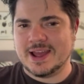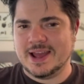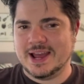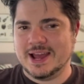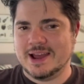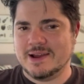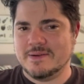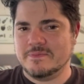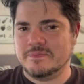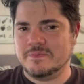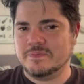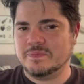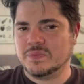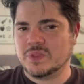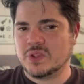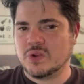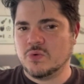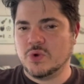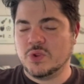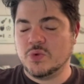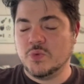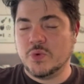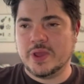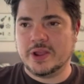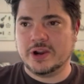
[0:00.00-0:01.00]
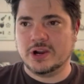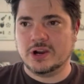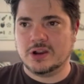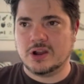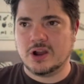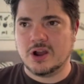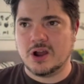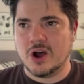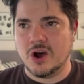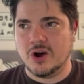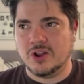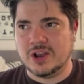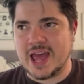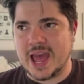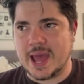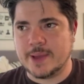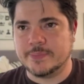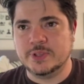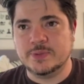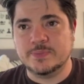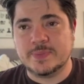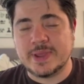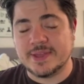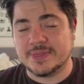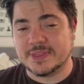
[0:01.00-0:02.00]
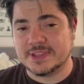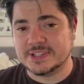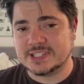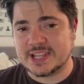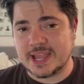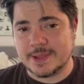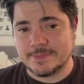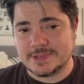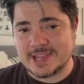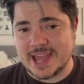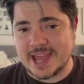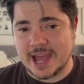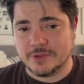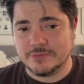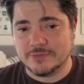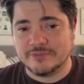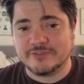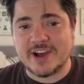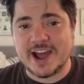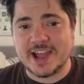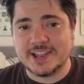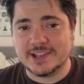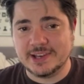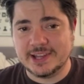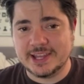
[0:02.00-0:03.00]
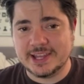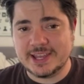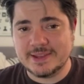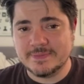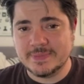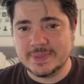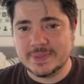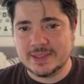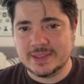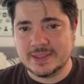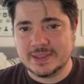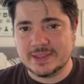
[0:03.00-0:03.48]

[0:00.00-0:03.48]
When we are all happened to be at the same town finally,